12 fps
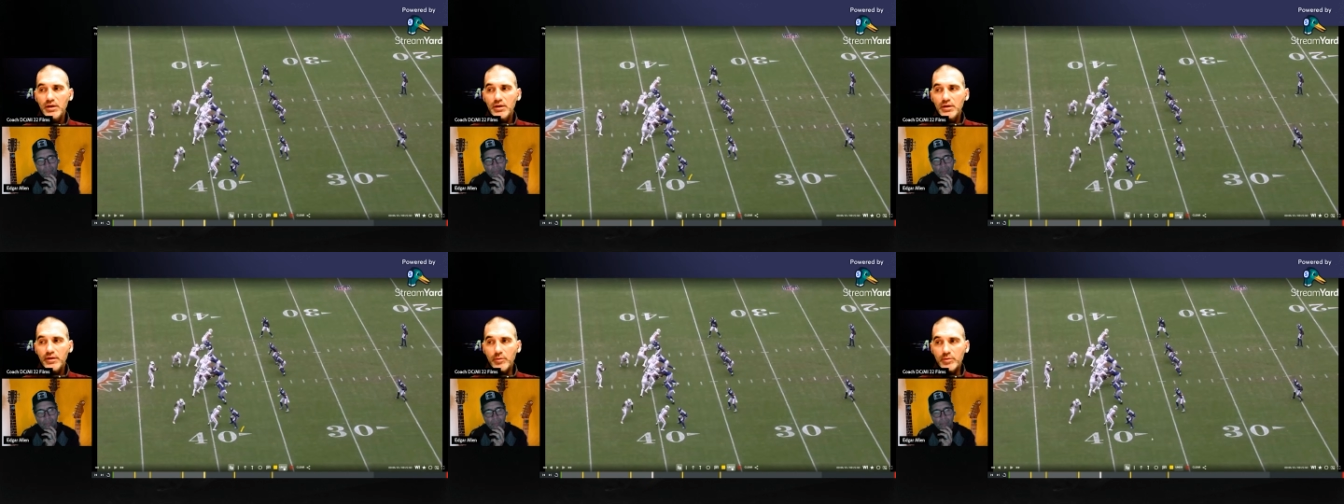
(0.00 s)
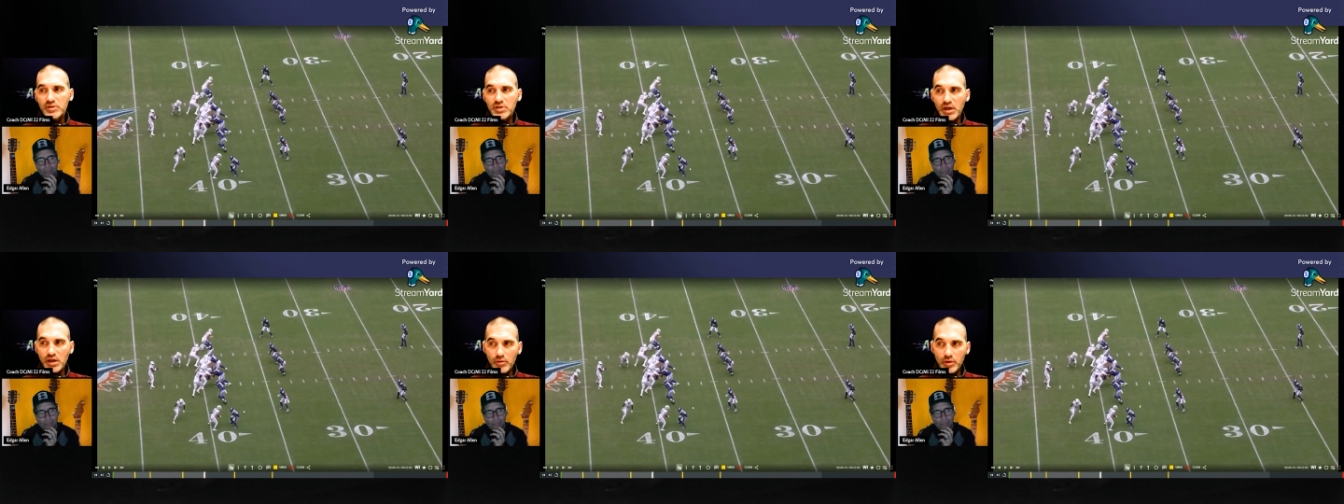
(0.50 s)
They would
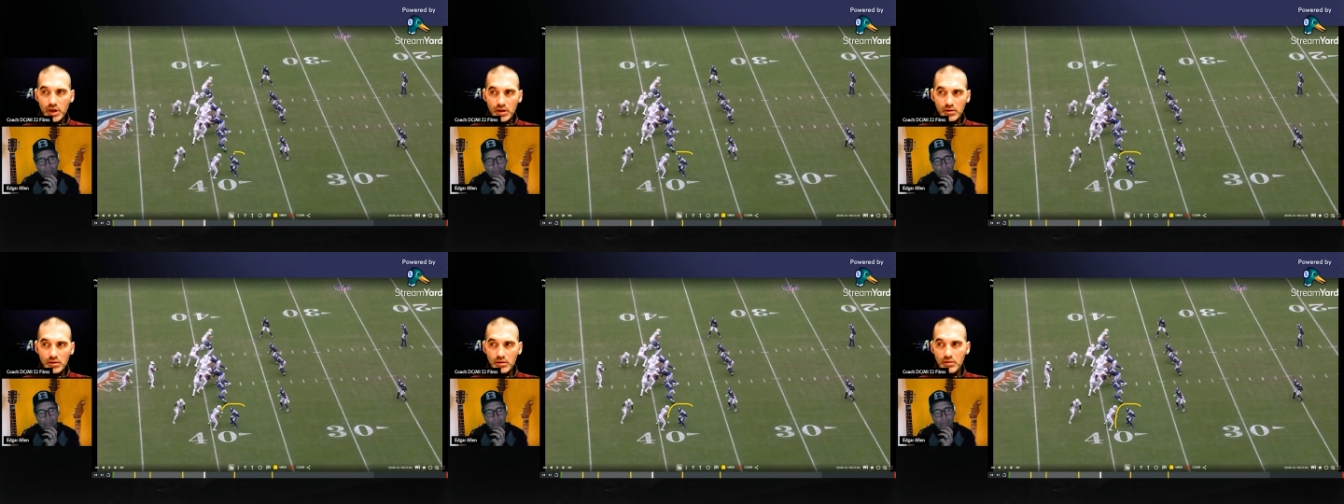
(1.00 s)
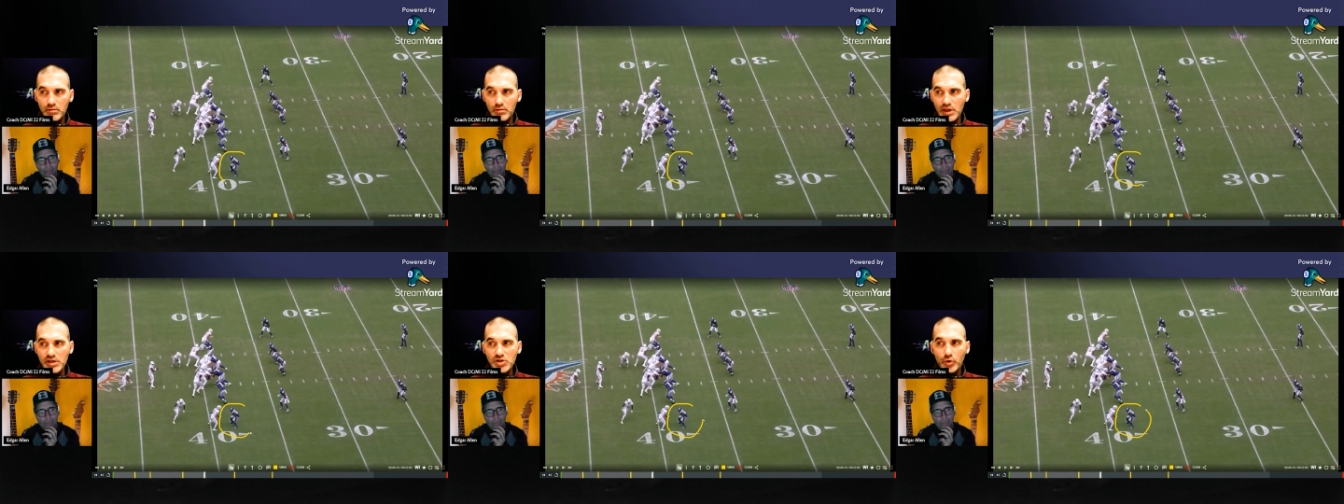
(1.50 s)
say, okay,
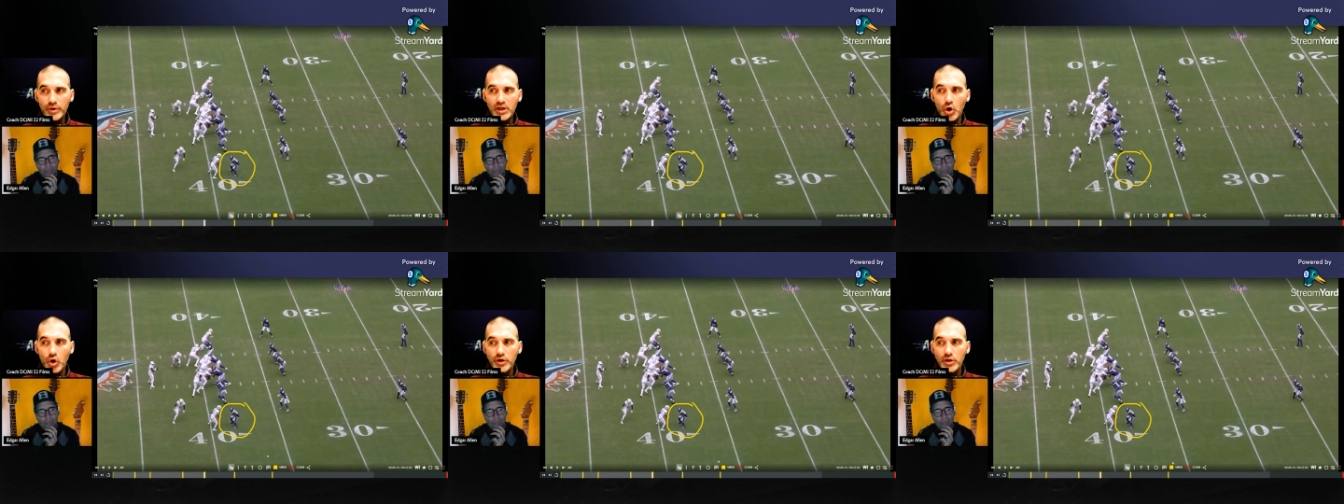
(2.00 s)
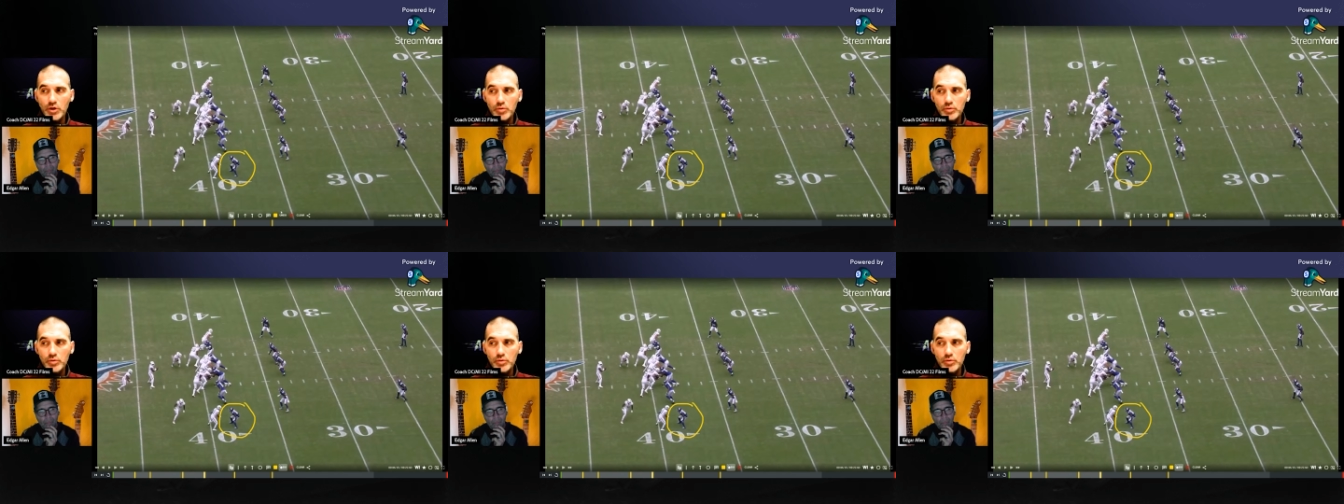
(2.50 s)
he's already guarding you,